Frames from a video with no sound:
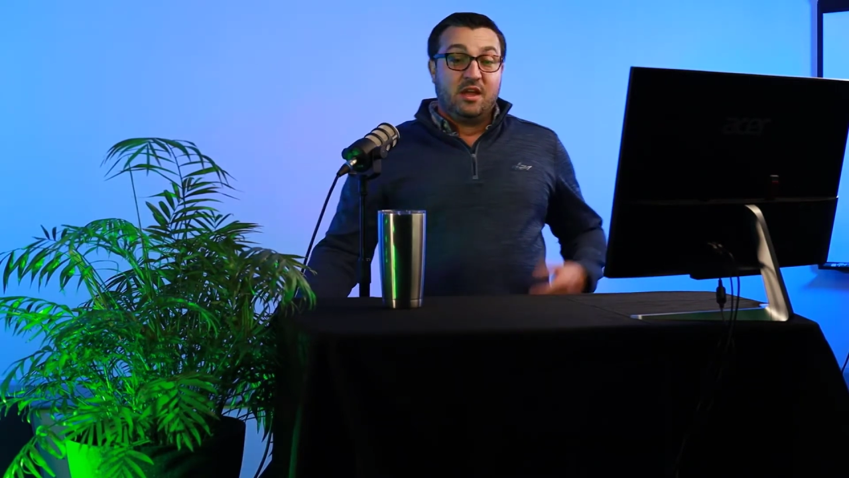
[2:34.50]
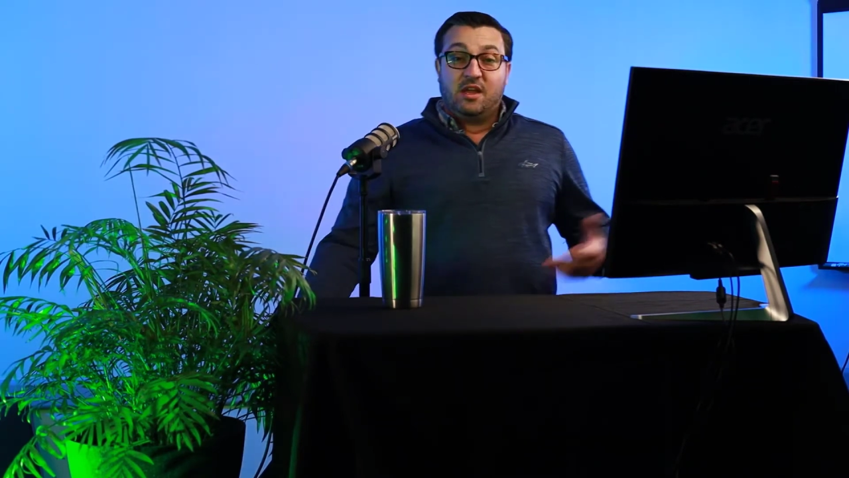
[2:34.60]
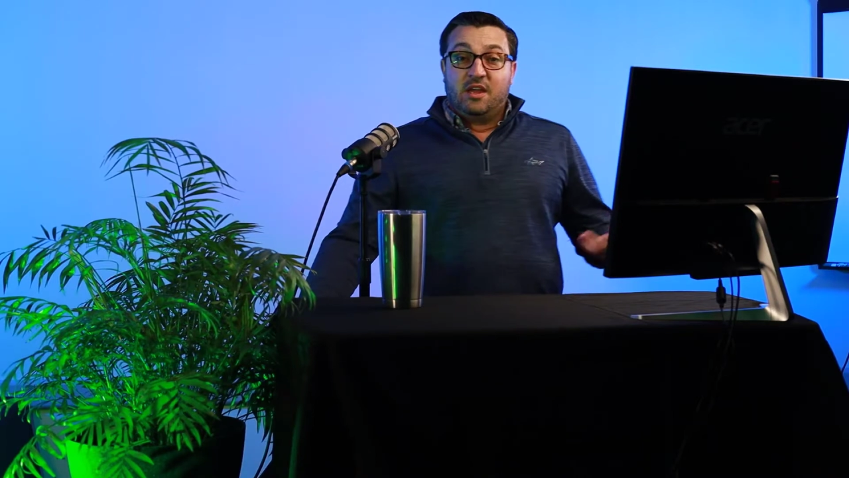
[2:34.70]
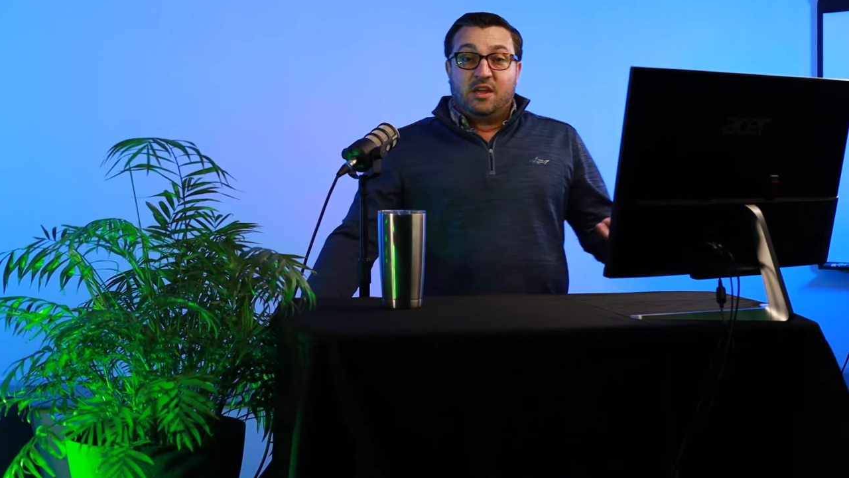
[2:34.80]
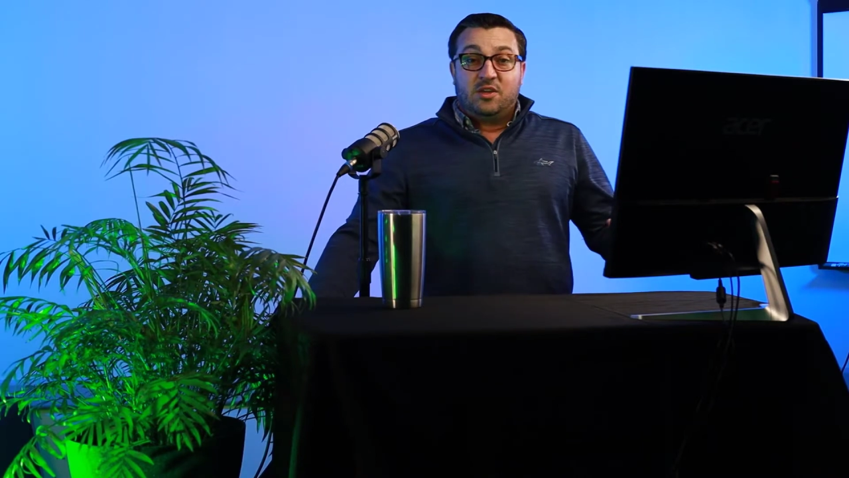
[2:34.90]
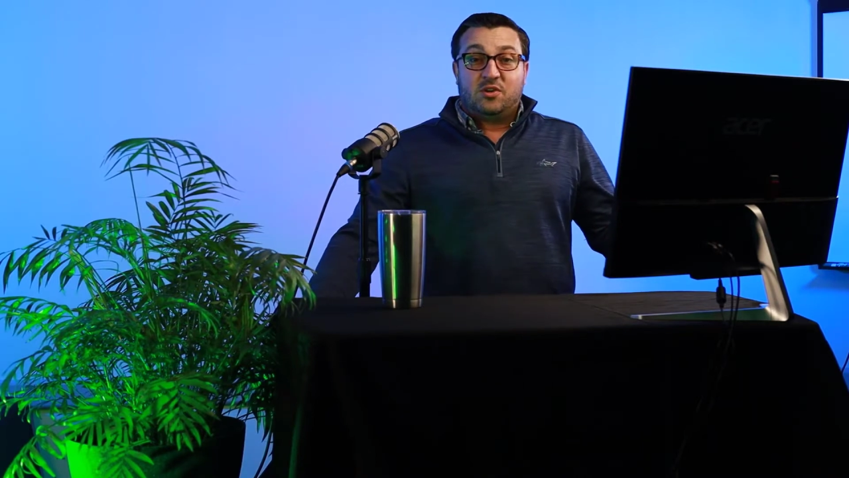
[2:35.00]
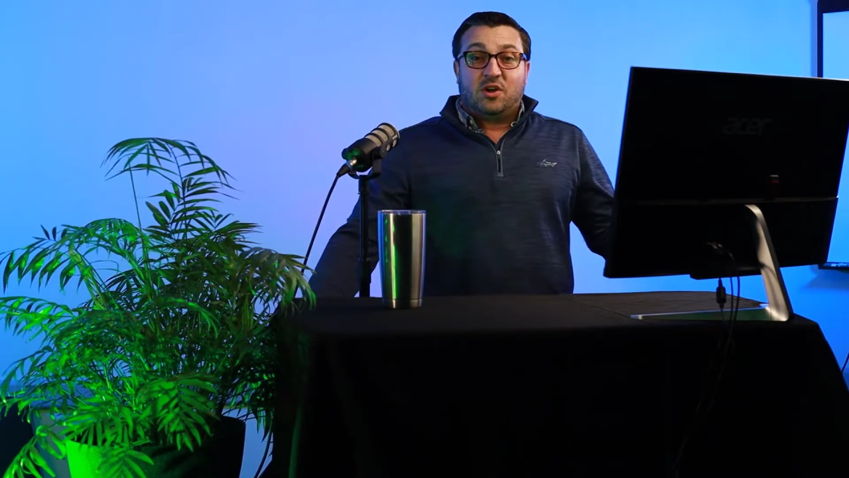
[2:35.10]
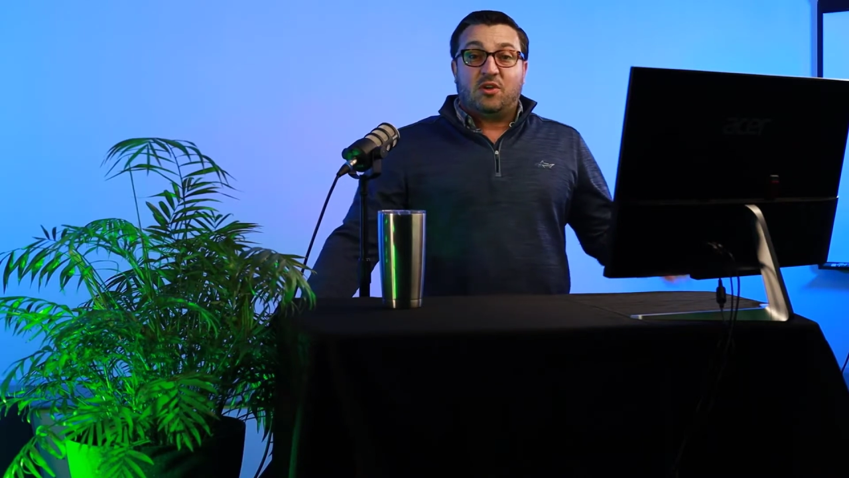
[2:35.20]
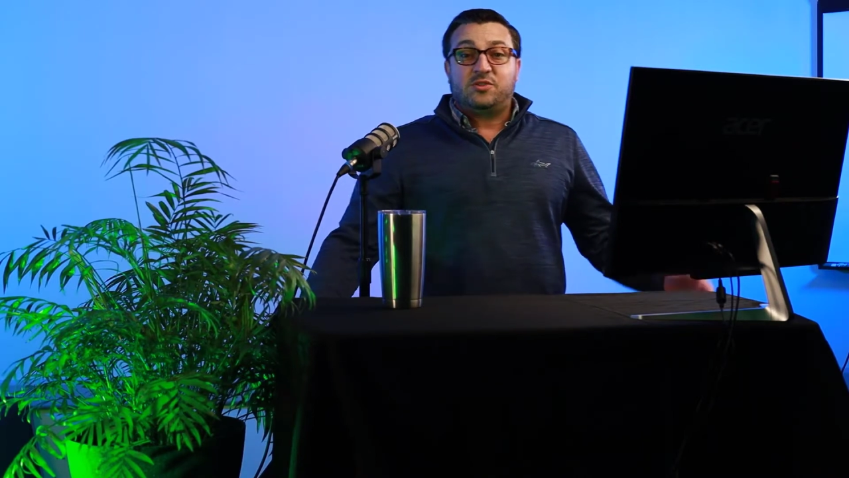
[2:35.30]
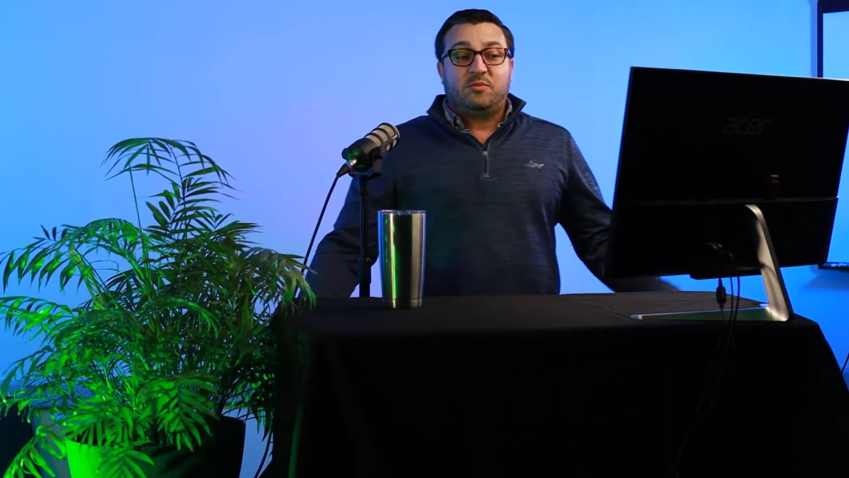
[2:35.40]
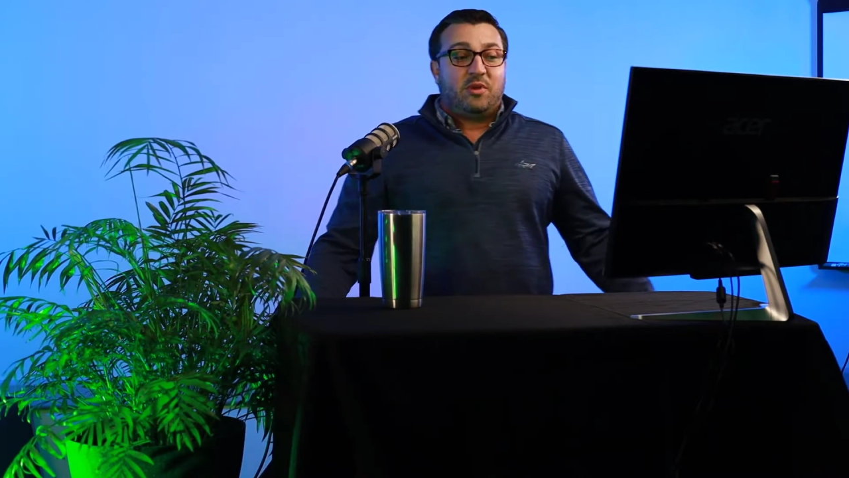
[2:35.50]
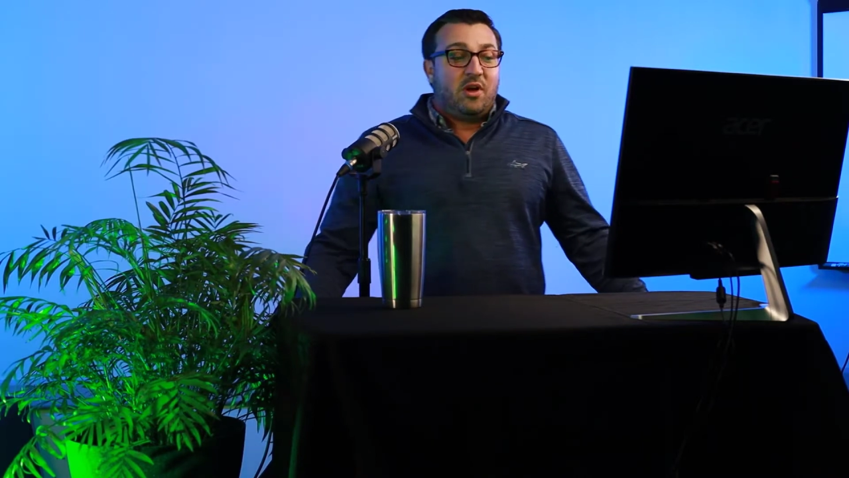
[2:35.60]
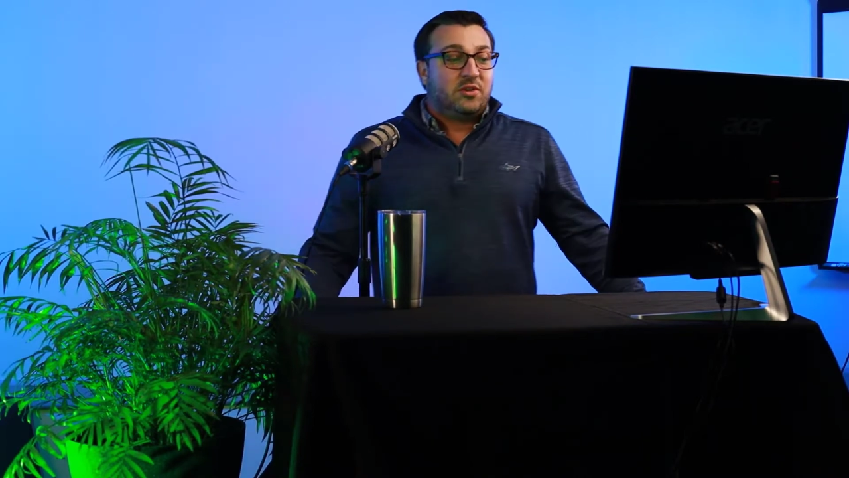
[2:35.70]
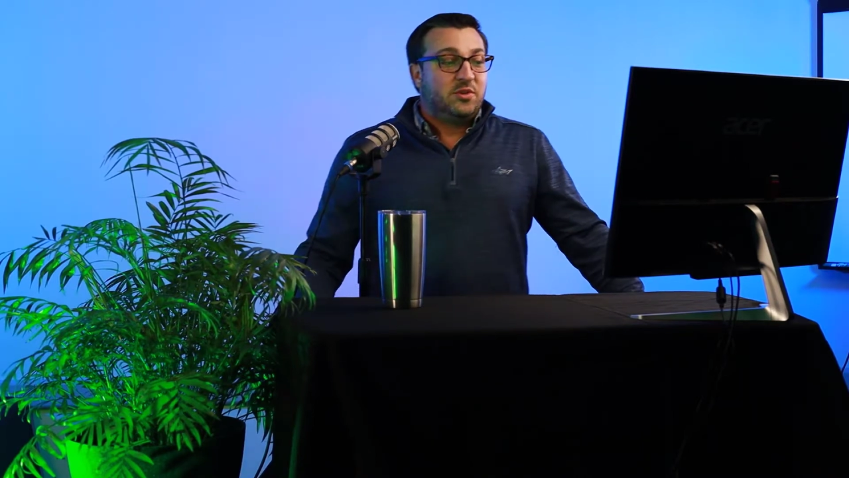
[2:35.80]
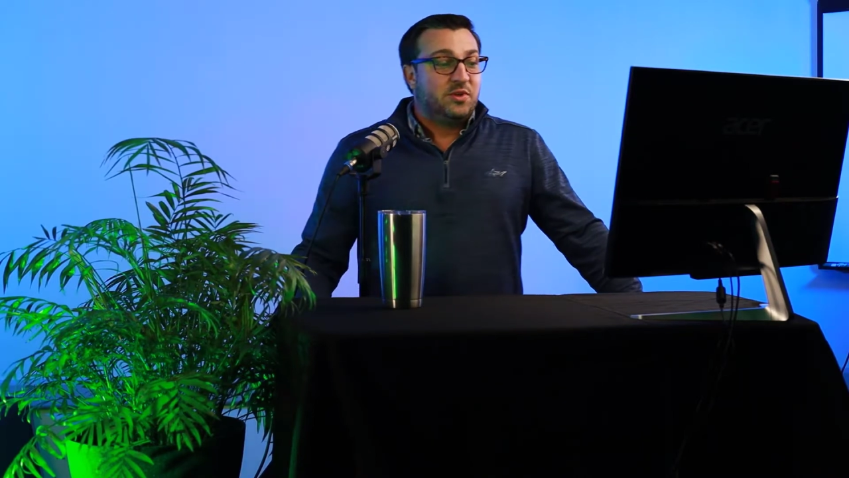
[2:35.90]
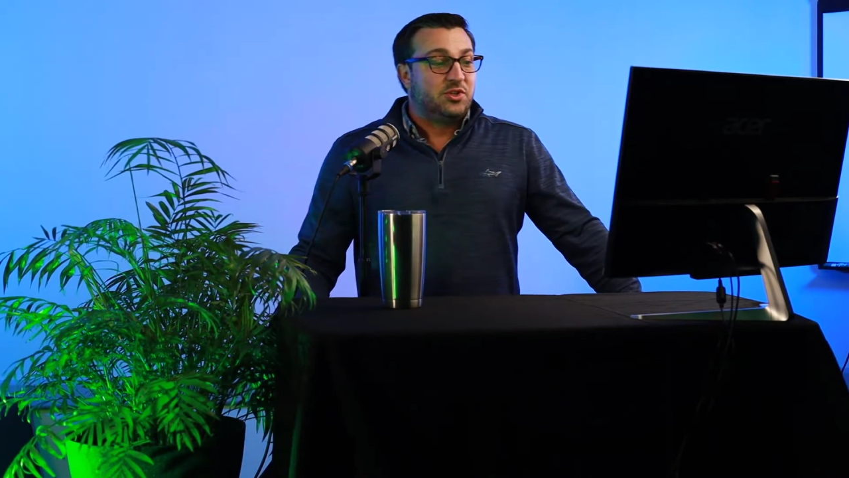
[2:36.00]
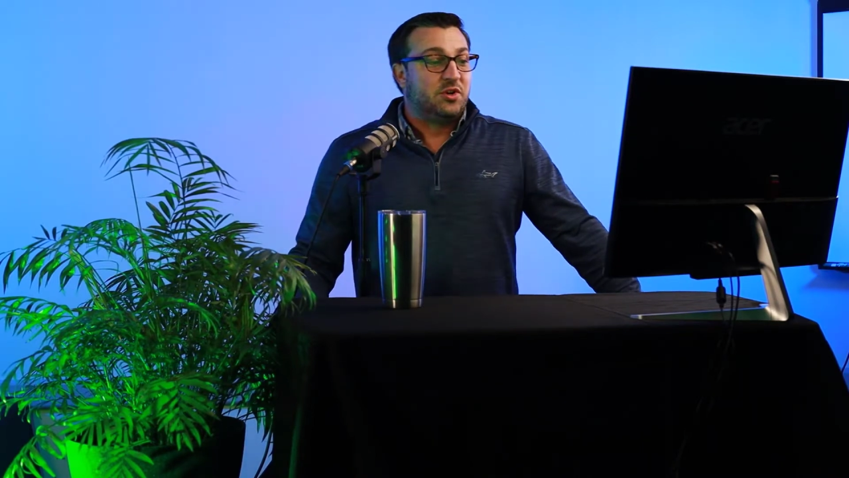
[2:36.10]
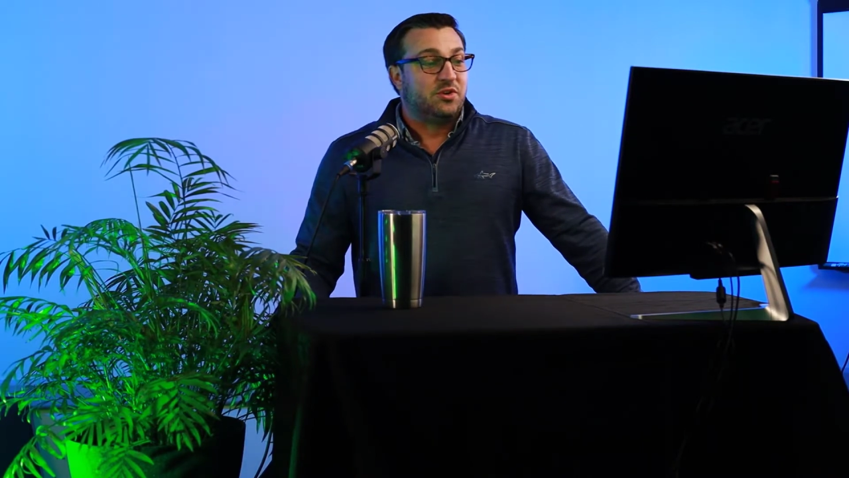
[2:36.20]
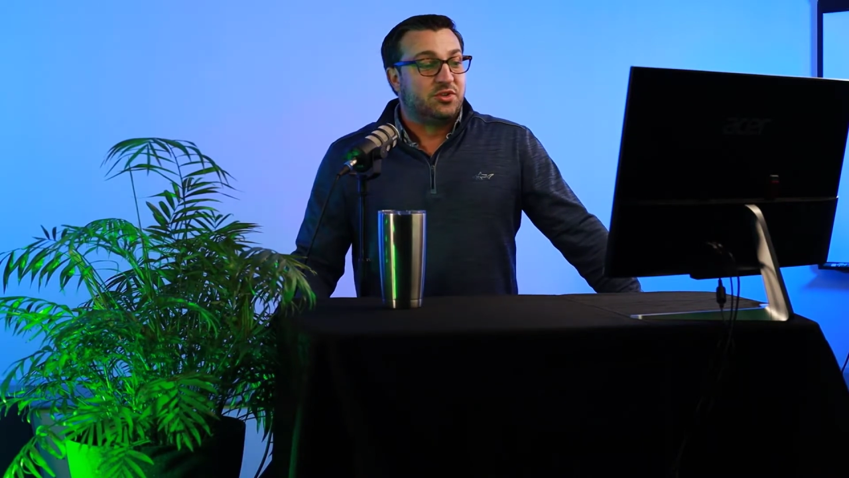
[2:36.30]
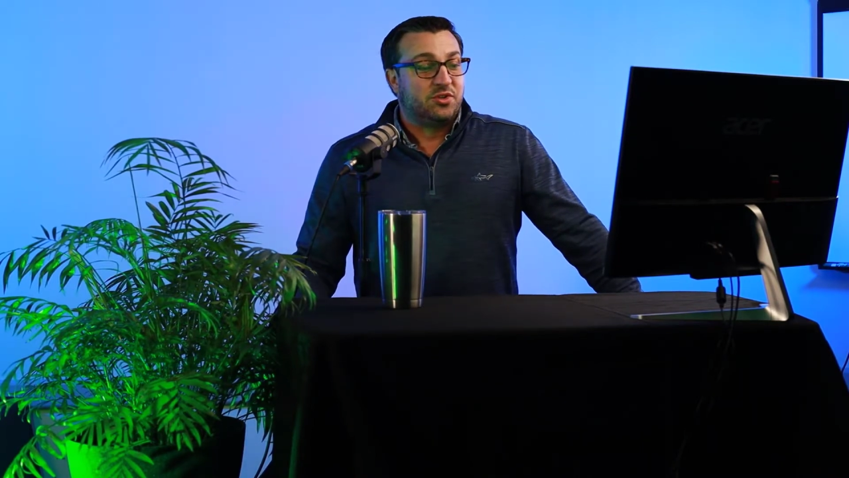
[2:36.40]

You could also belong to a church